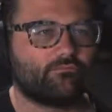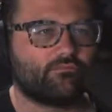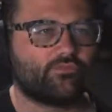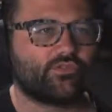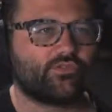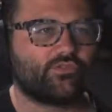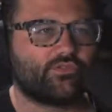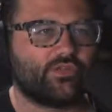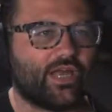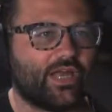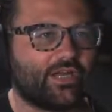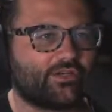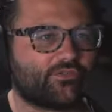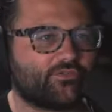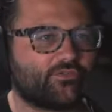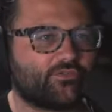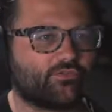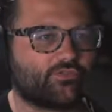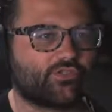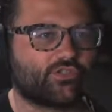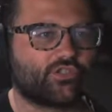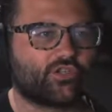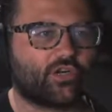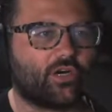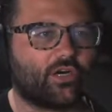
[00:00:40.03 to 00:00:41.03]
natural
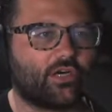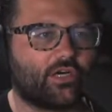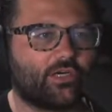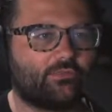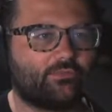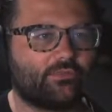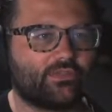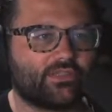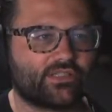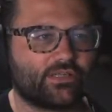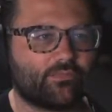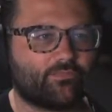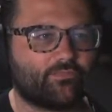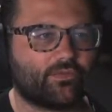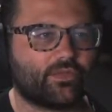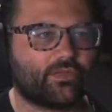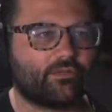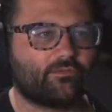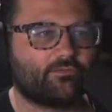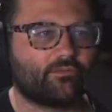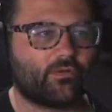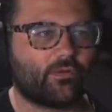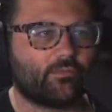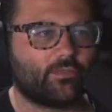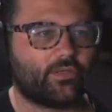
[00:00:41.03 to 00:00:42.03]
charm or something
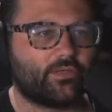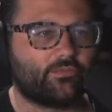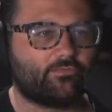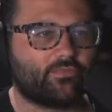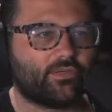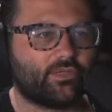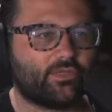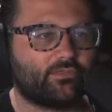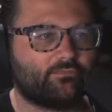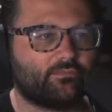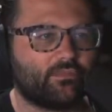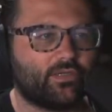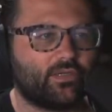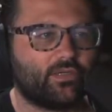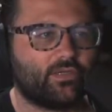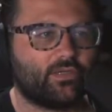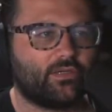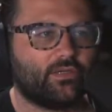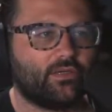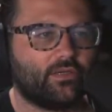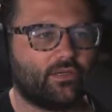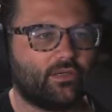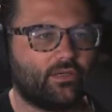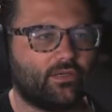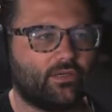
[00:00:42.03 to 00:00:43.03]
from it. But
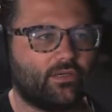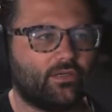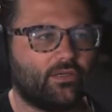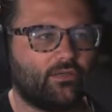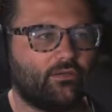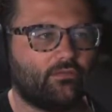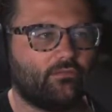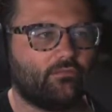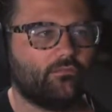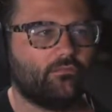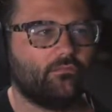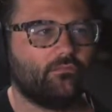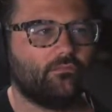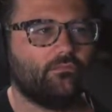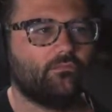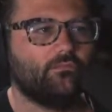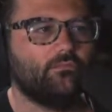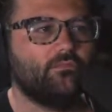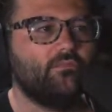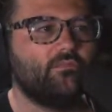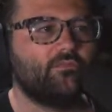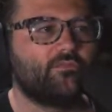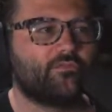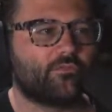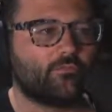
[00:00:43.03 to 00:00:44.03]

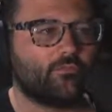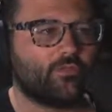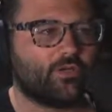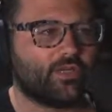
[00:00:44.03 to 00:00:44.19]
from what